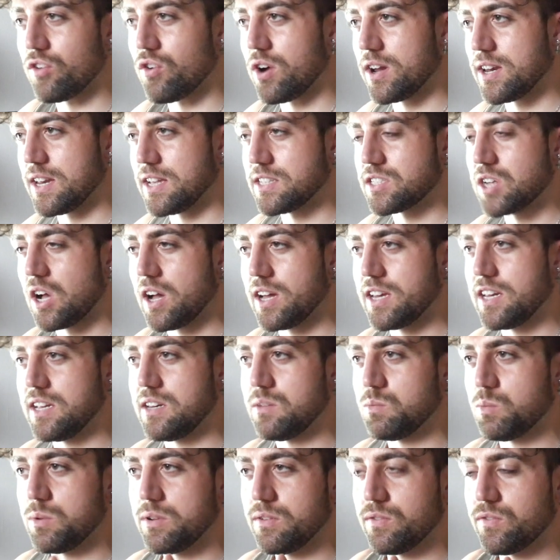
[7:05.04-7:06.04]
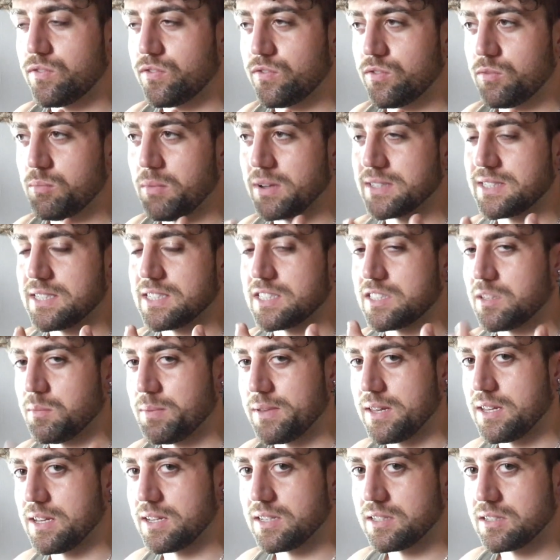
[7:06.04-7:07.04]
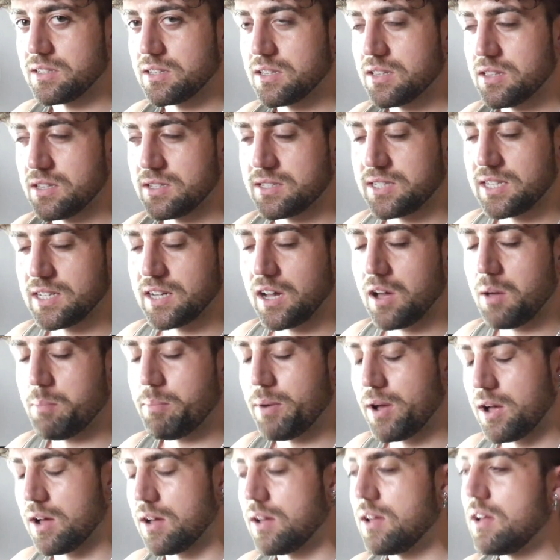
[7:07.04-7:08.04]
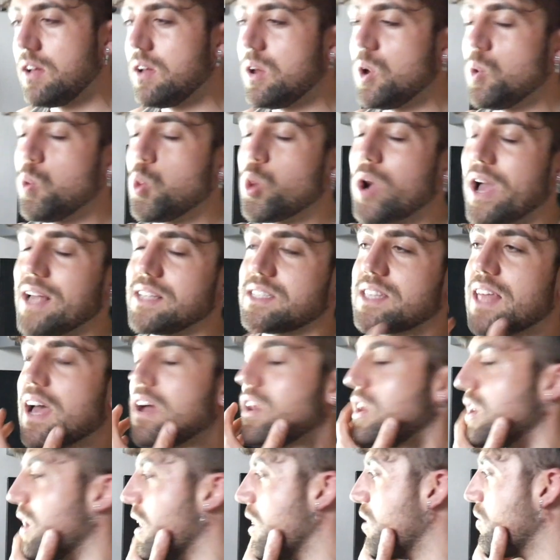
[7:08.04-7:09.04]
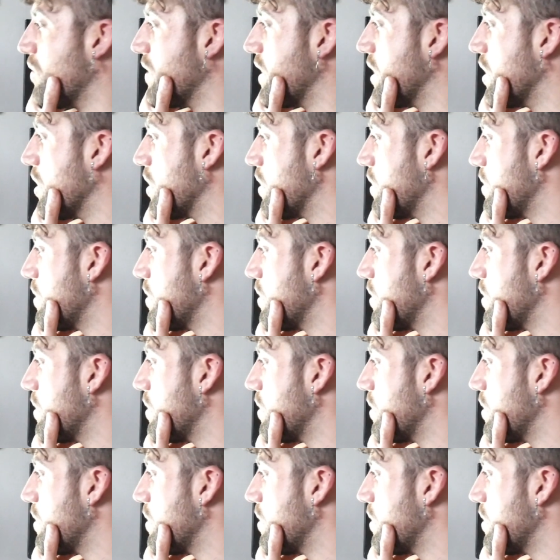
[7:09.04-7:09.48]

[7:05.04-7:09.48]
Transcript: idea tied in with my sister being the singer, but we'll get into that in another video.